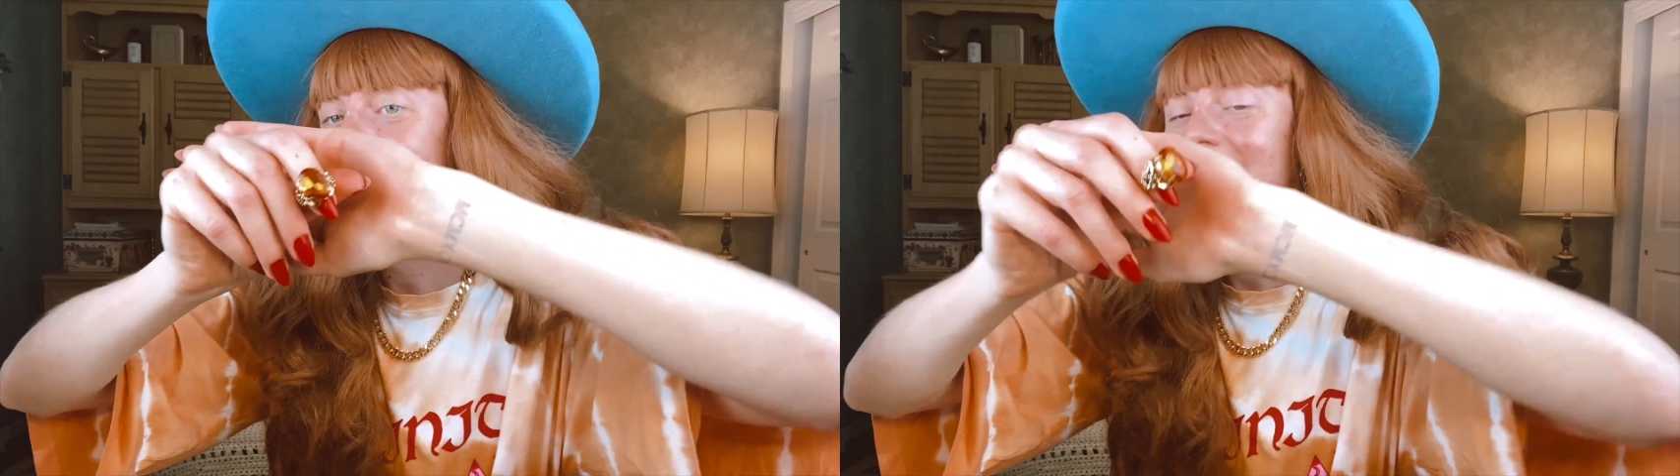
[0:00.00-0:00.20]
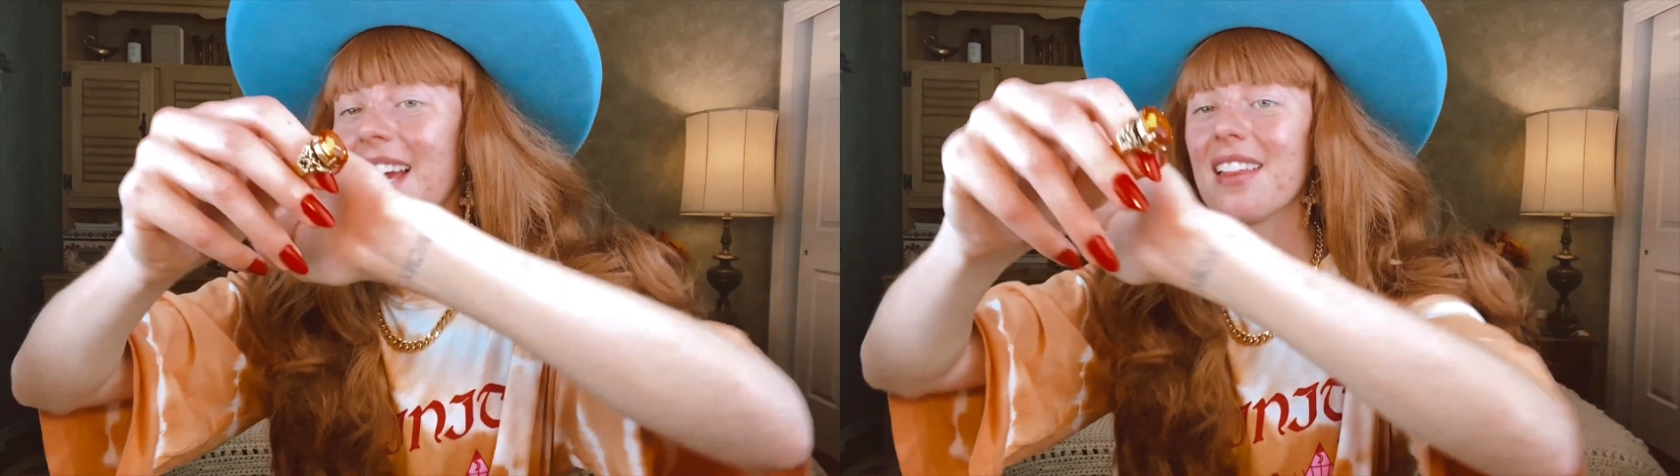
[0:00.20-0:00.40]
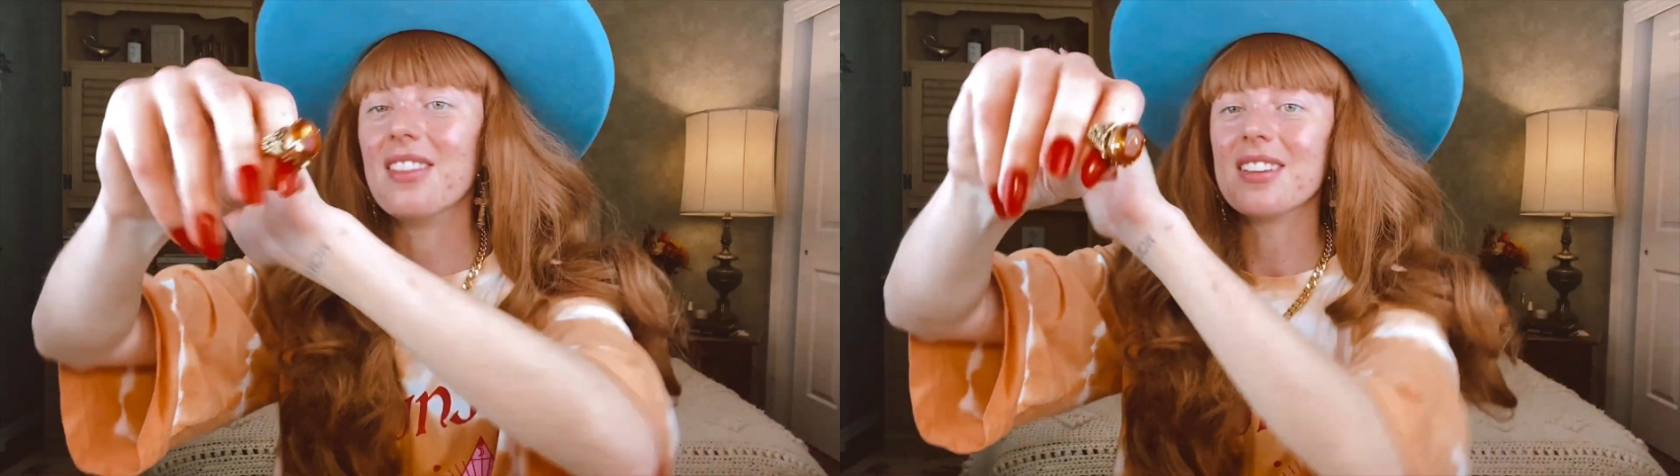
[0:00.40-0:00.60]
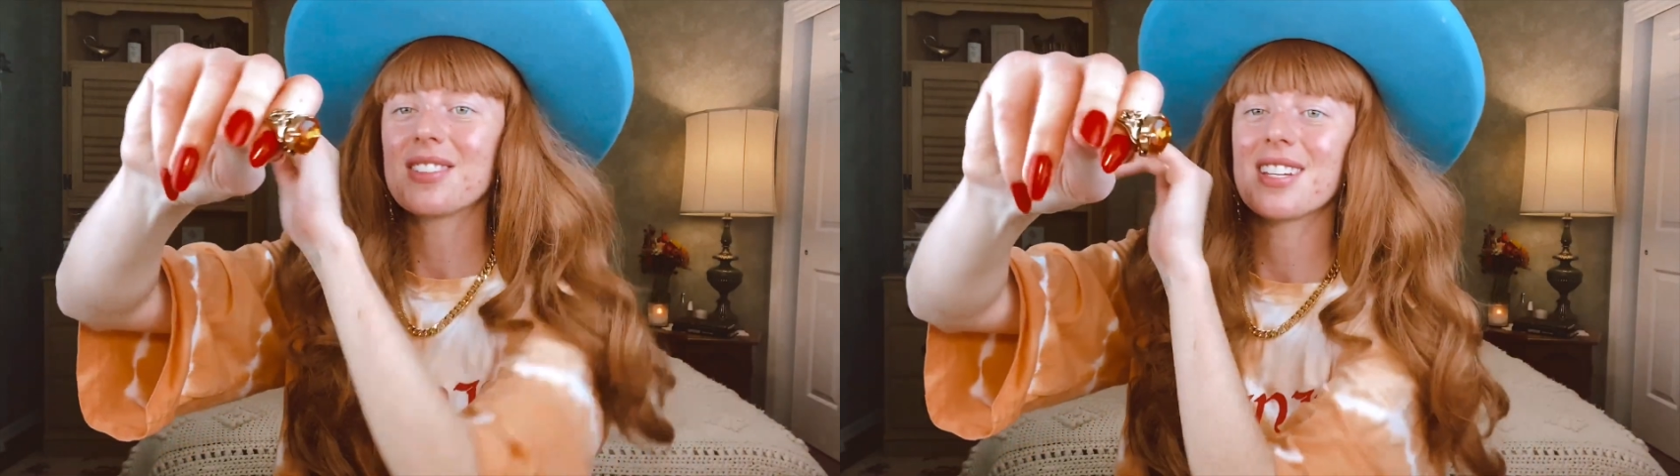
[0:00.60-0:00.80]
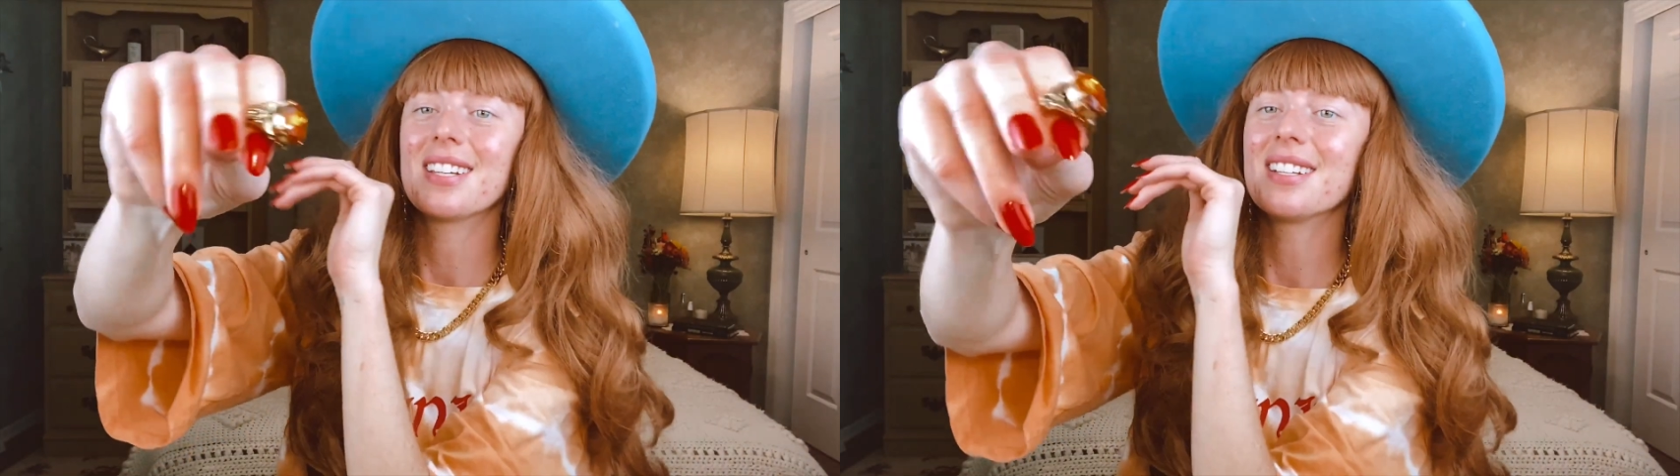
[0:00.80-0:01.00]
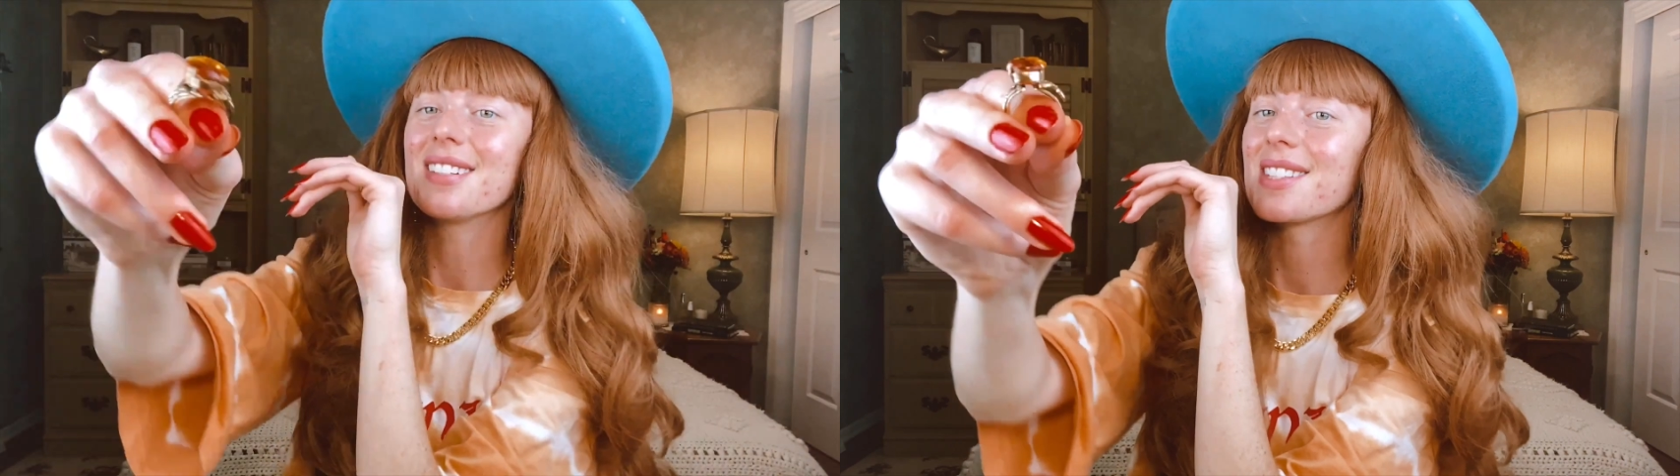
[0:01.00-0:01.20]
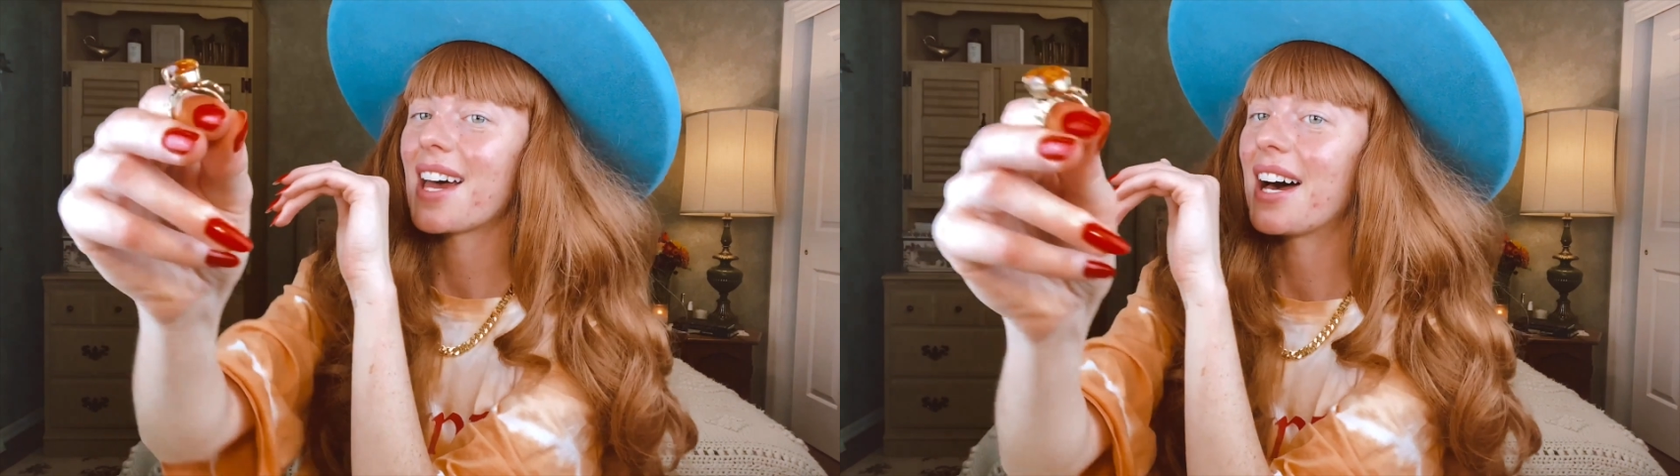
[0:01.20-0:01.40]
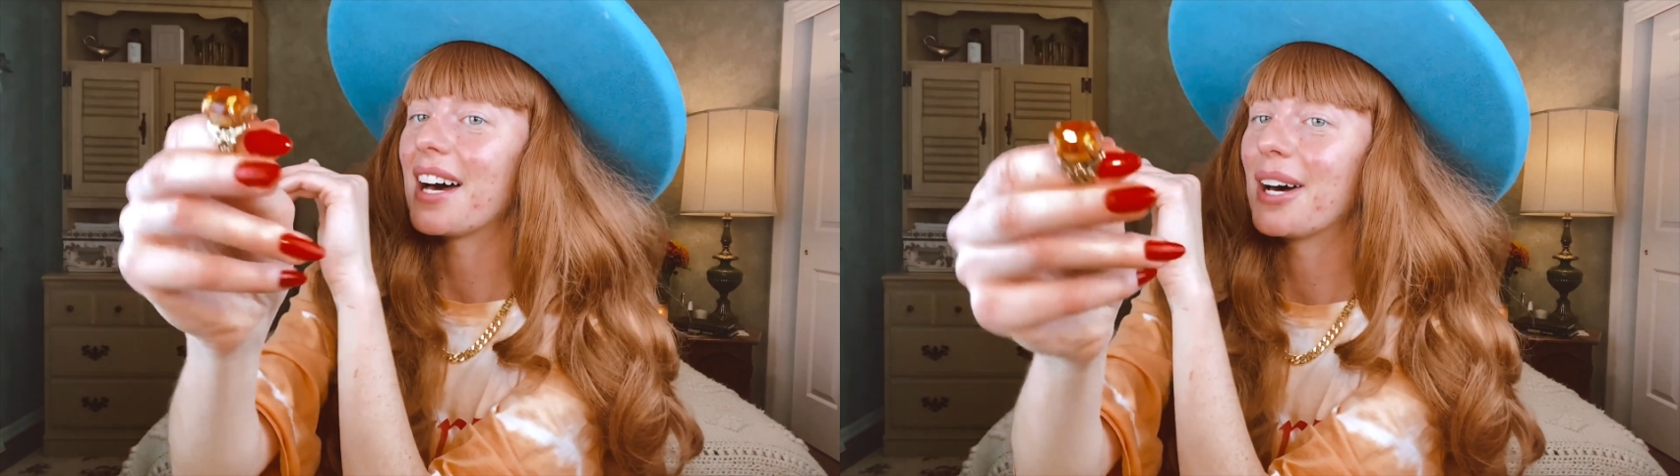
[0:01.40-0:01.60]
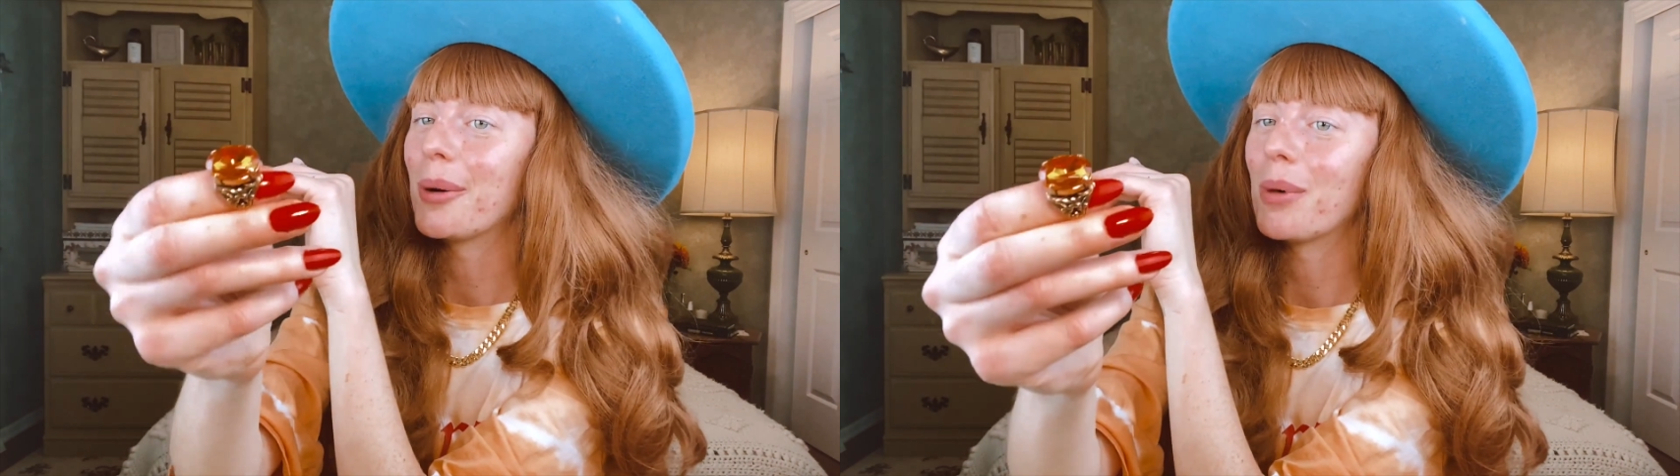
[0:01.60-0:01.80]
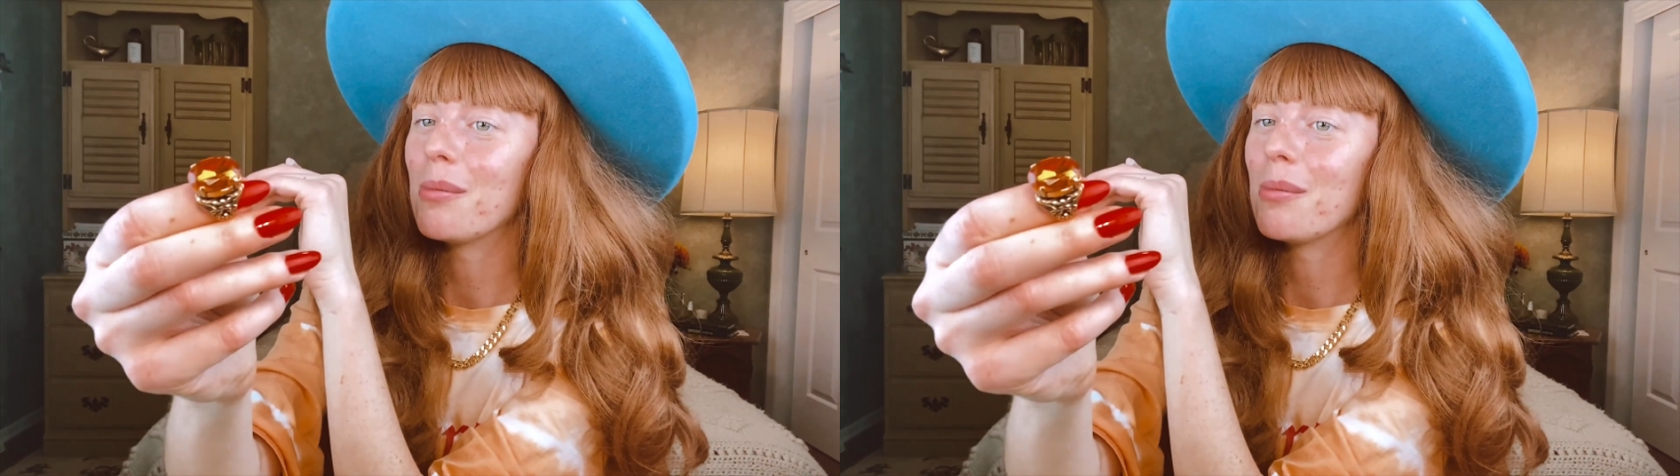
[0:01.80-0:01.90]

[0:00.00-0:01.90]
This is a